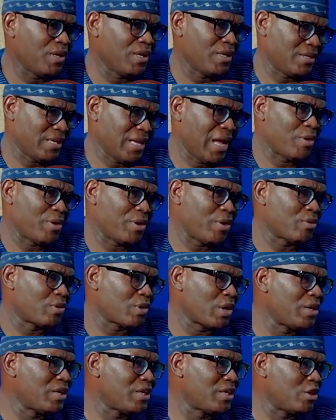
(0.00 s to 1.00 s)
now, they will
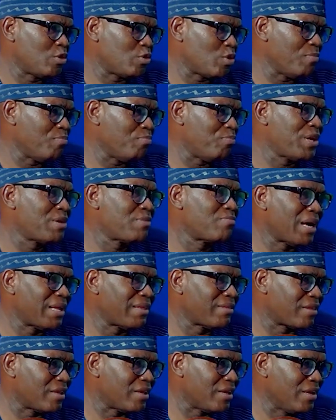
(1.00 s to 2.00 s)
turn it into a big man
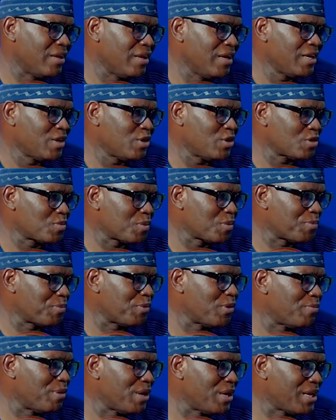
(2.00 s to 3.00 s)
thing. Those people
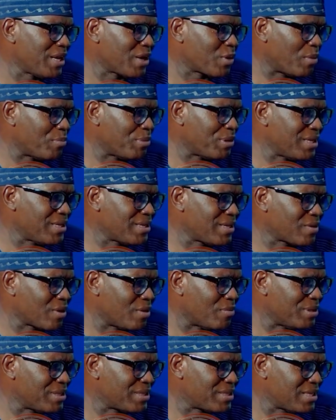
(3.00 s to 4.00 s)
will be in the
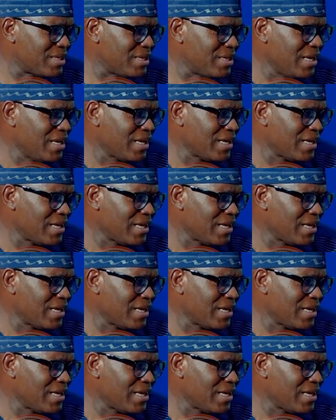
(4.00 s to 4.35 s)
committee.